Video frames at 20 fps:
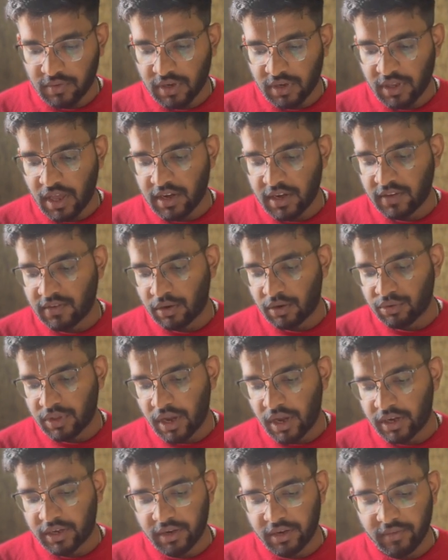carries out the
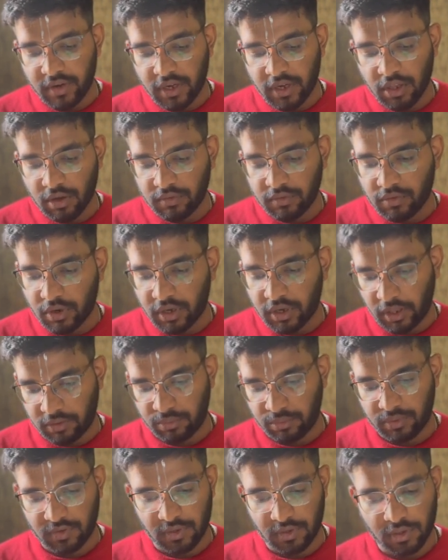activity of context
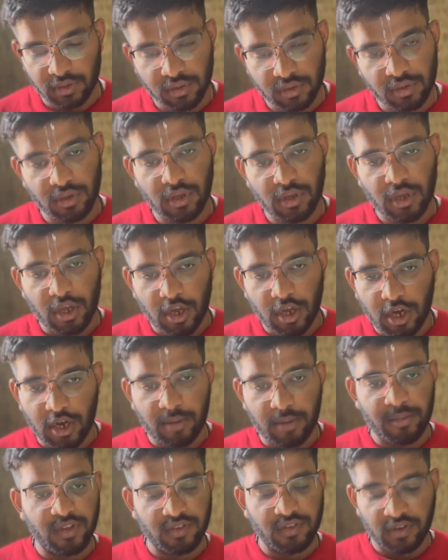switching.
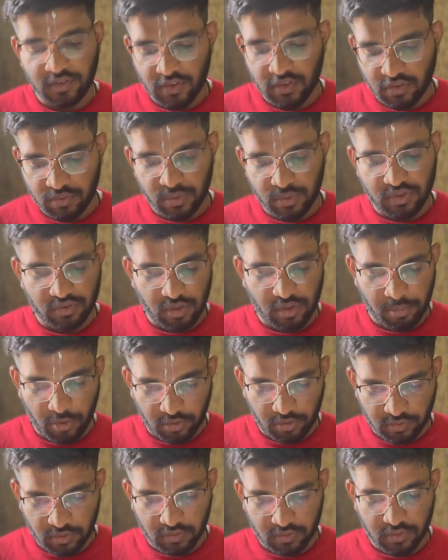Means it just switch the
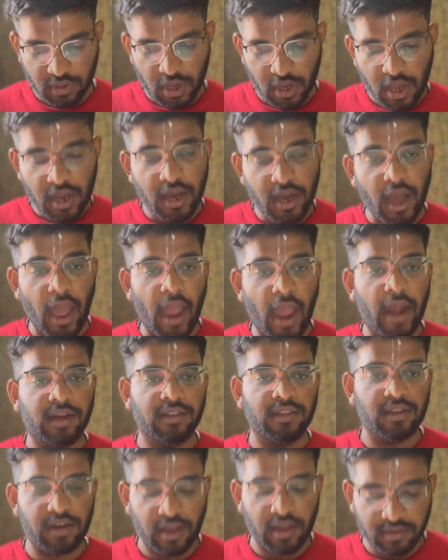process. And
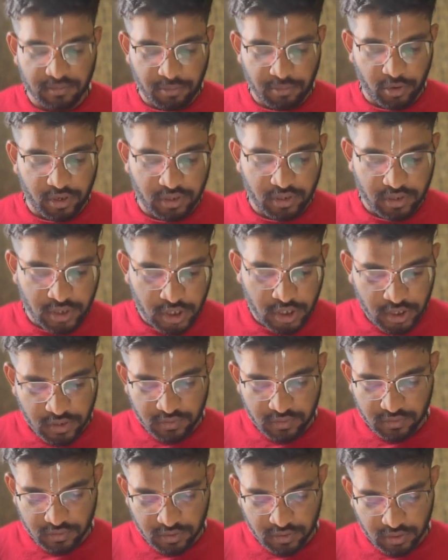the last point
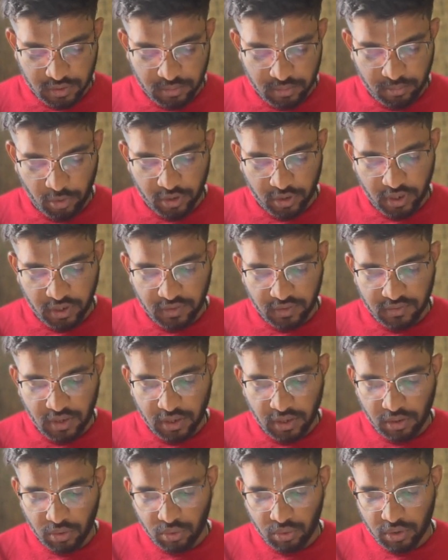is important, is
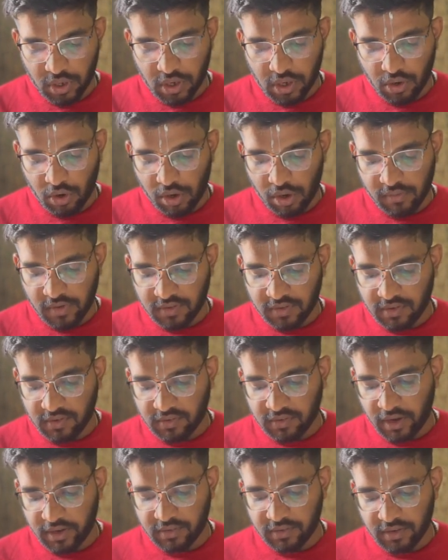that loader always
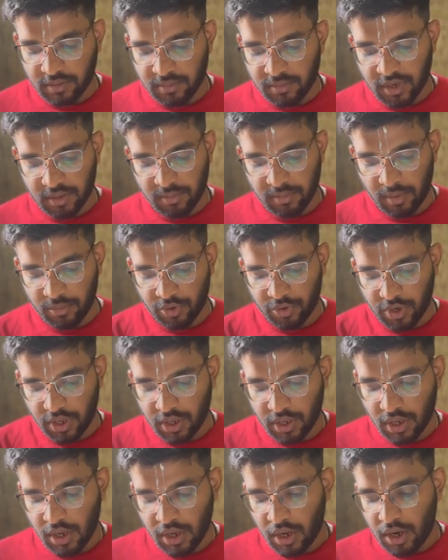resides in main memory.
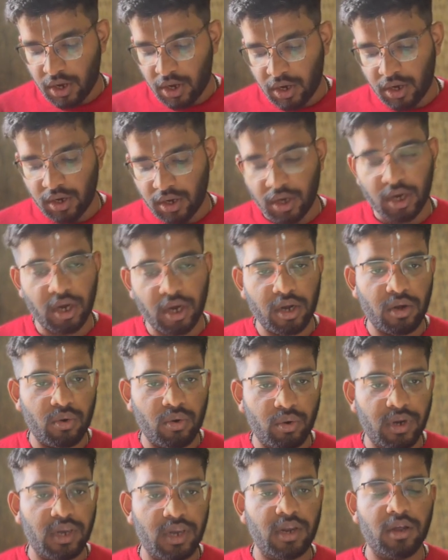
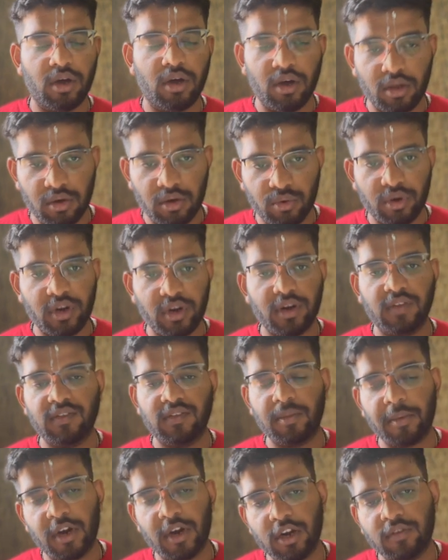Loader is a
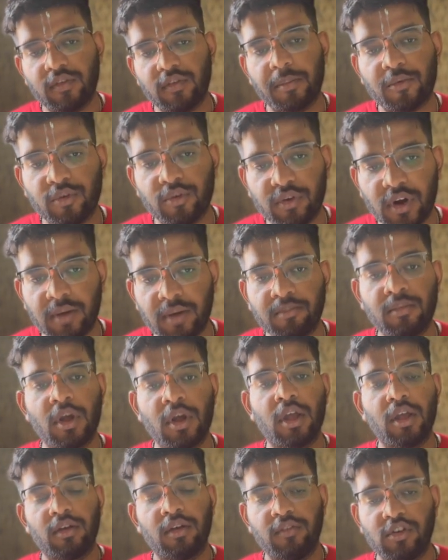part of a program
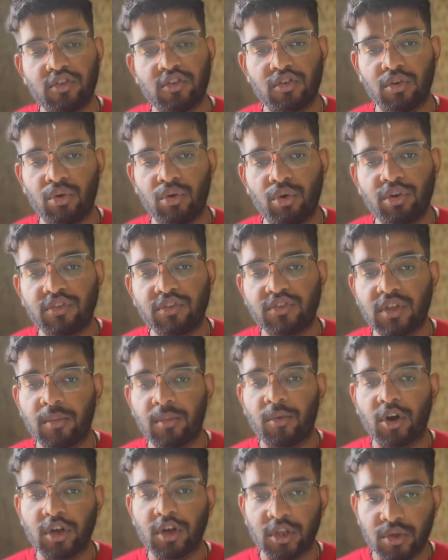which loads the
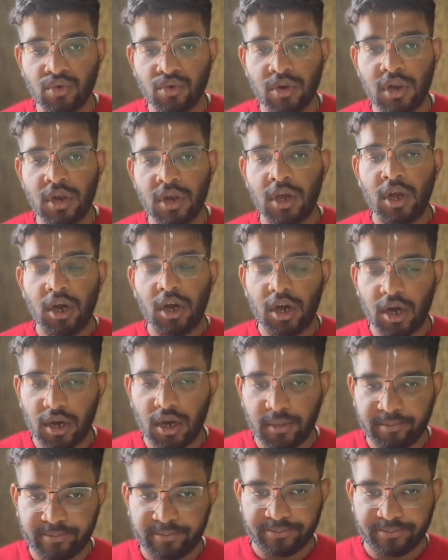module uh,